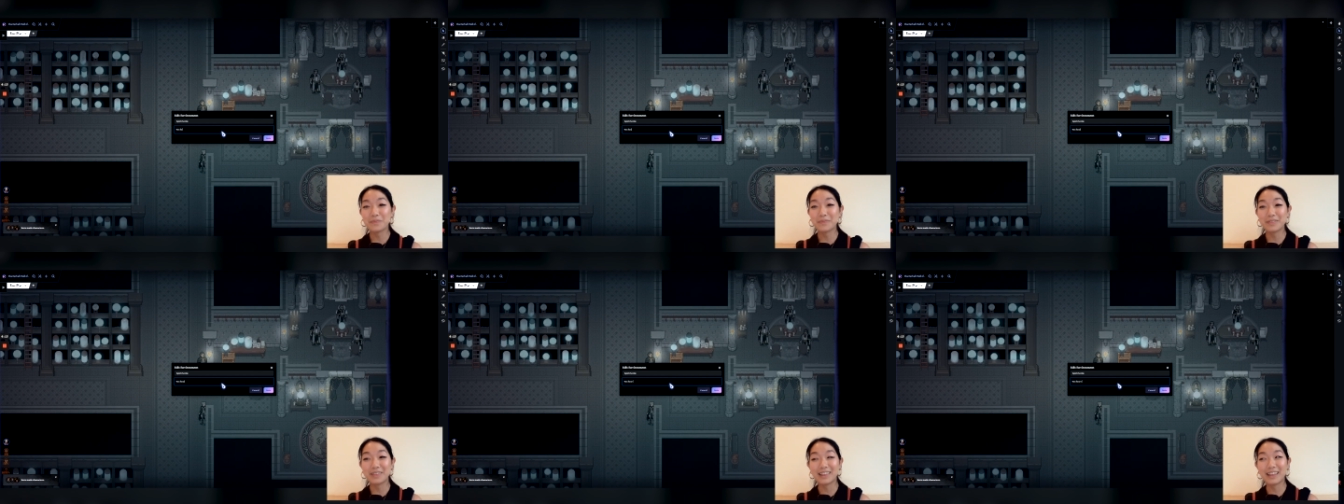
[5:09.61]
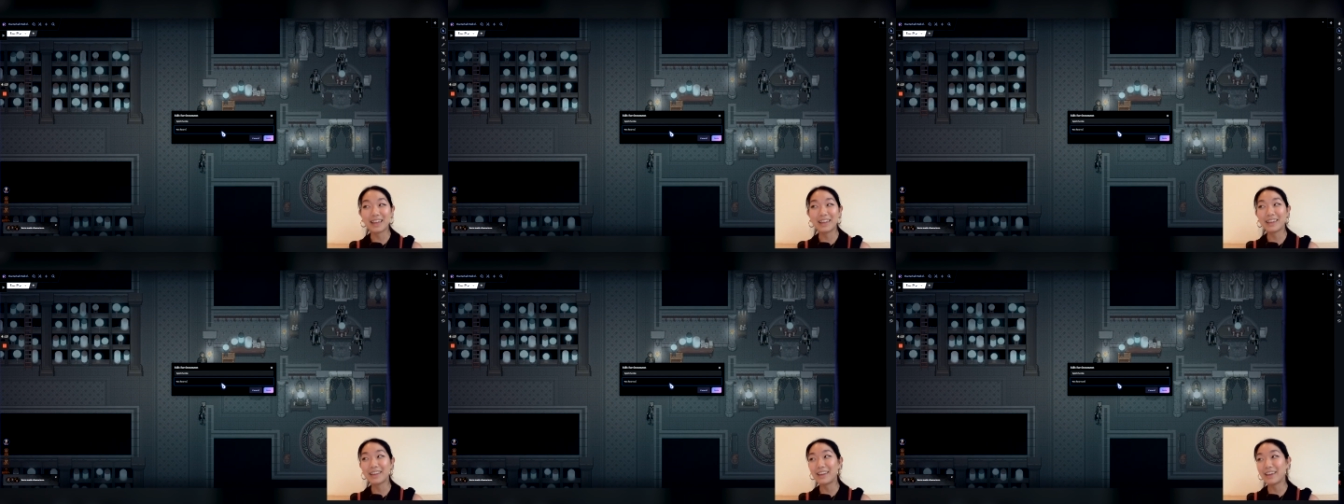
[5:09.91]

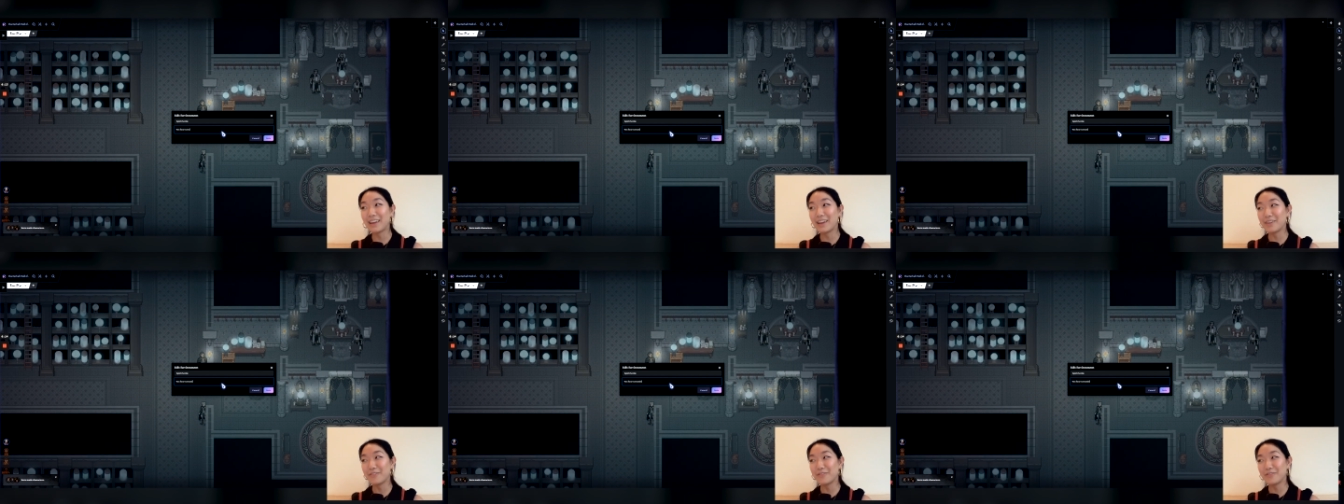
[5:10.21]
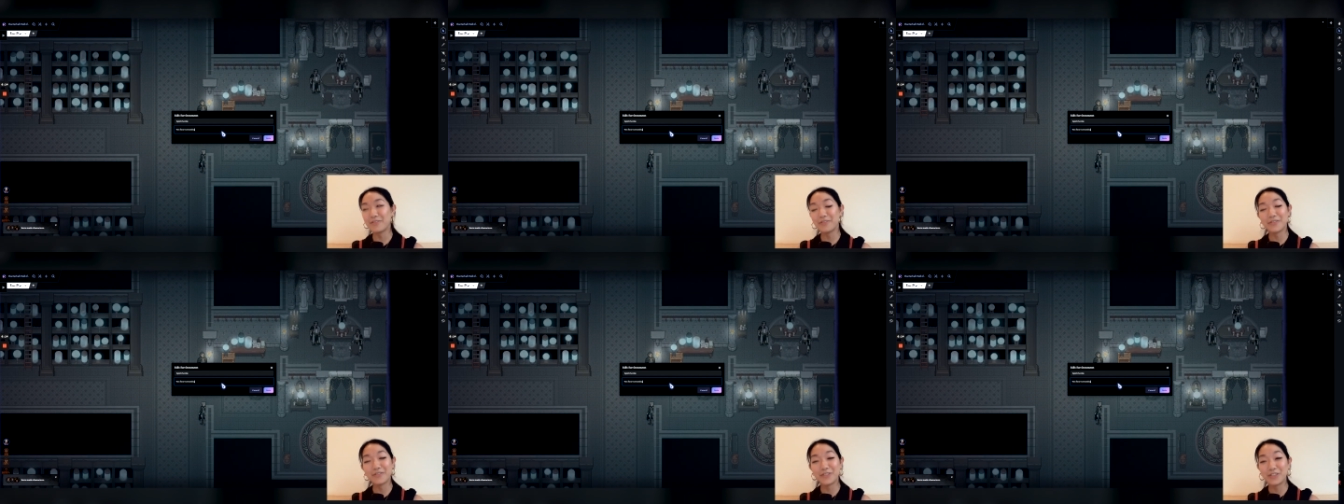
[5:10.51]
like
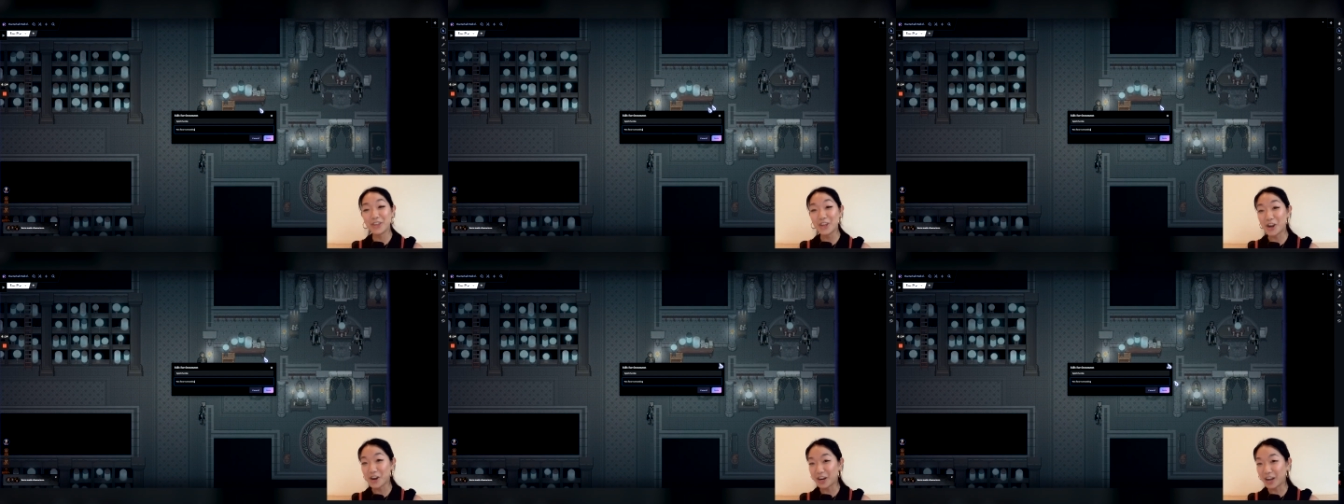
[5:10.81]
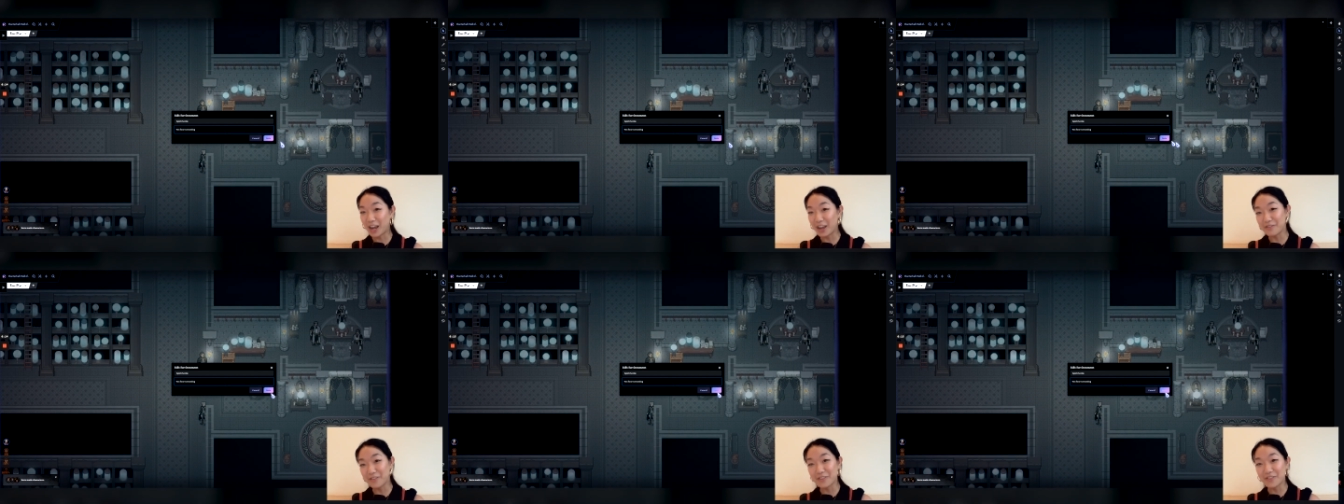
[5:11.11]
if the
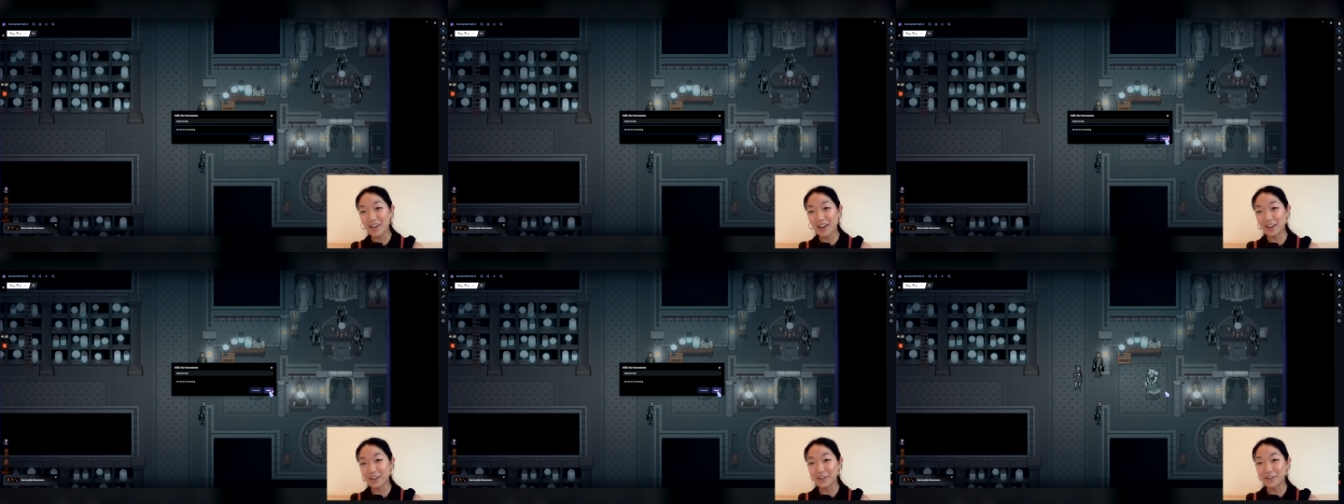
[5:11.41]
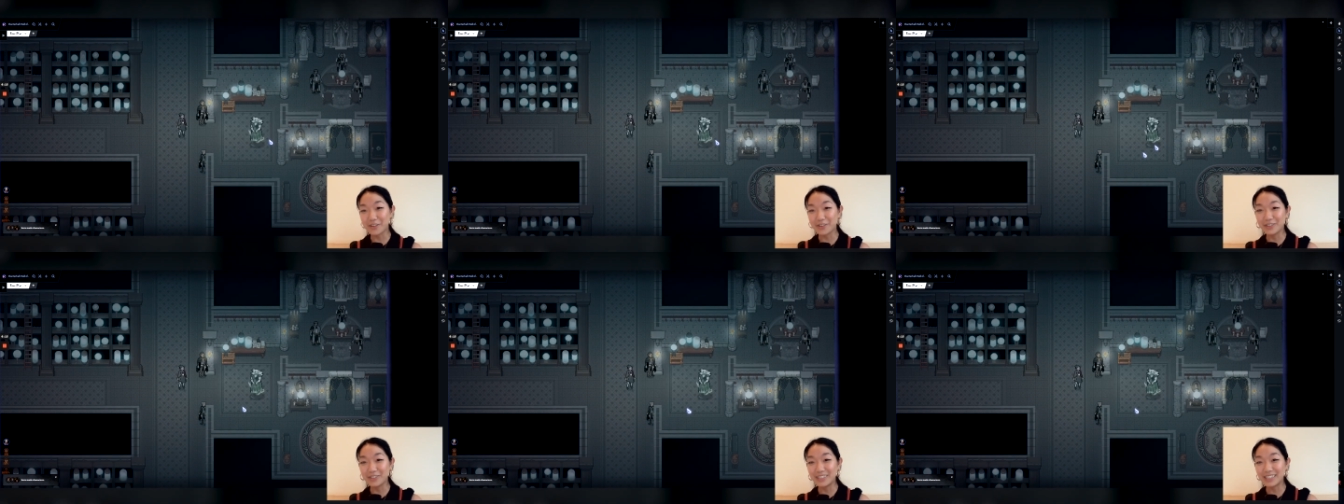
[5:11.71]
Archive of
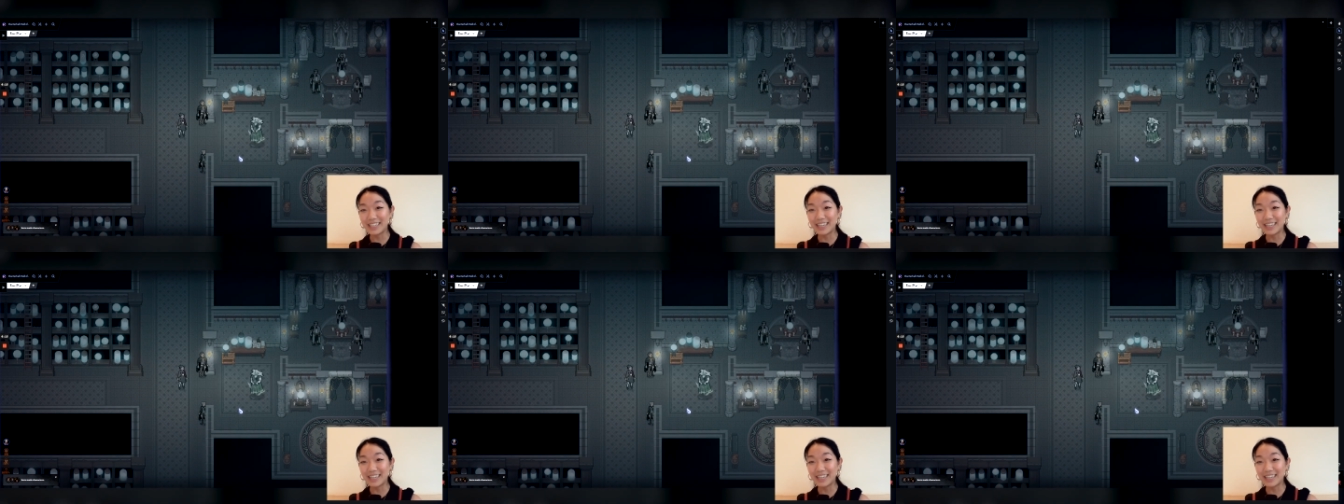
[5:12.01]
Echoes